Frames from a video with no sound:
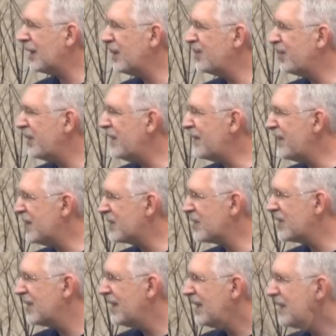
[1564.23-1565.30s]
of complete
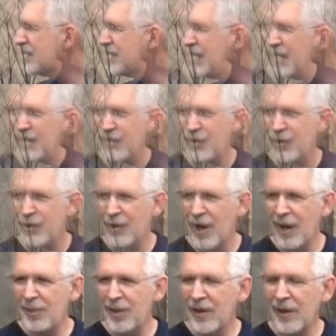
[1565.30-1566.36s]
this study of
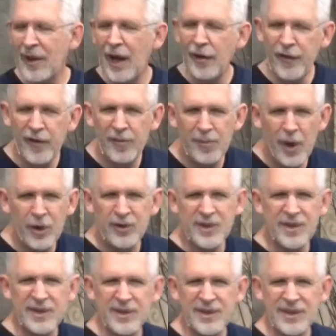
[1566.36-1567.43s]
Deuteronomy, the life of
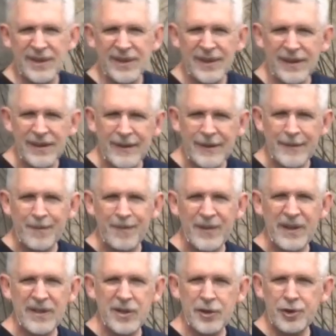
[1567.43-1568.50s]
Moses
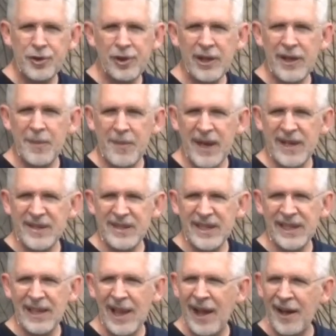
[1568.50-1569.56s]
is a truly
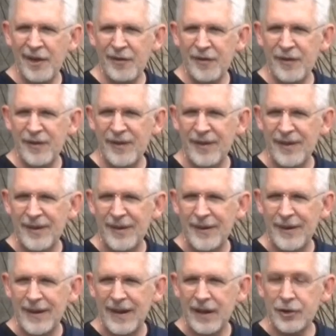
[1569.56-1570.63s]
amazing life,
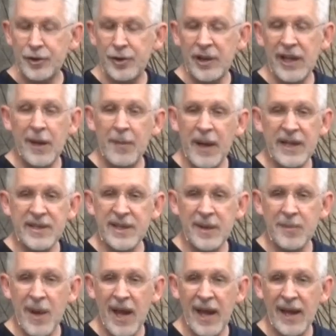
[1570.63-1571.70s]
a truly
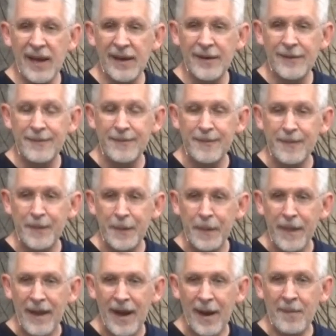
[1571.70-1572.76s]
amazing man,
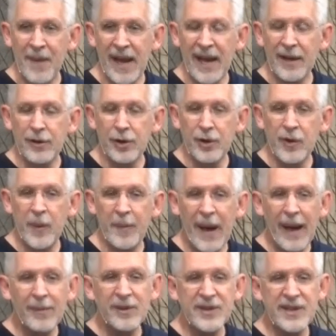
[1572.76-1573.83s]
a man who the
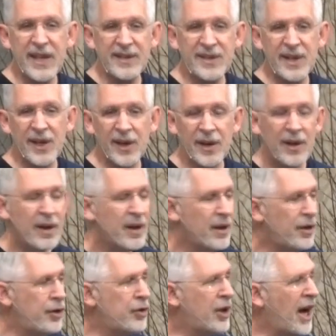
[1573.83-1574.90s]
Bible says here
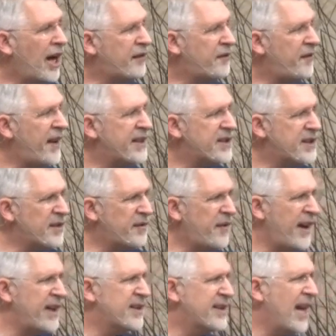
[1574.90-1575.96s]
knew God face to
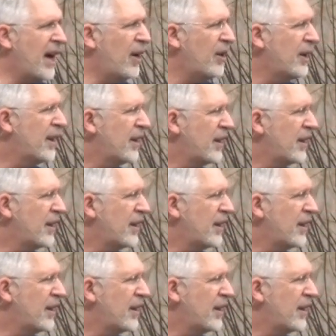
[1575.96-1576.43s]
face. Now,